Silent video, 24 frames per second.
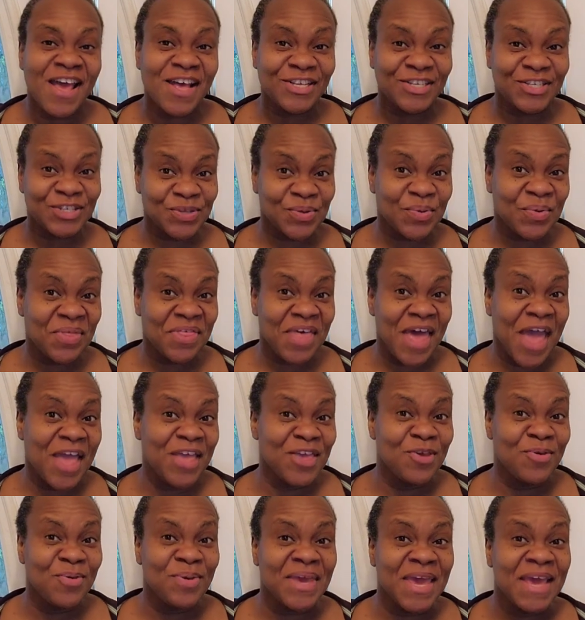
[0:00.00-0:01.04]
so that
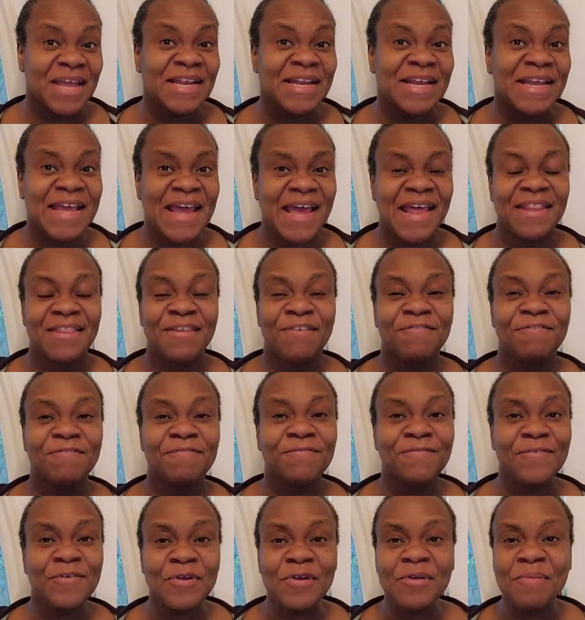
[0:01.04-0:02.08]
you can get the
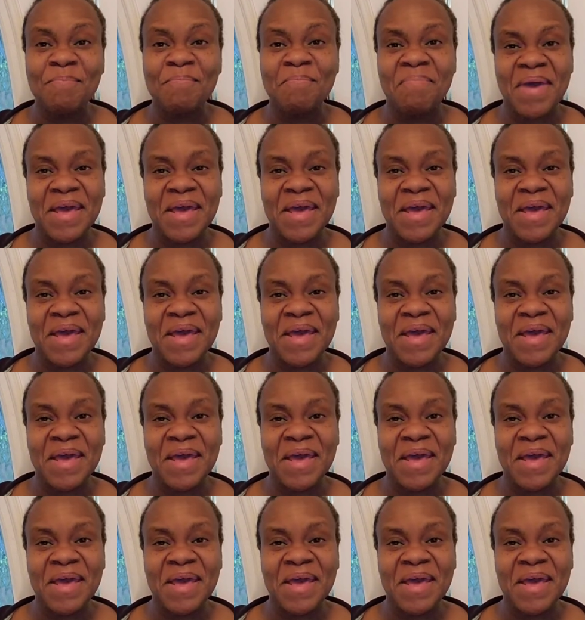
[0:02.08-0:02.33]
full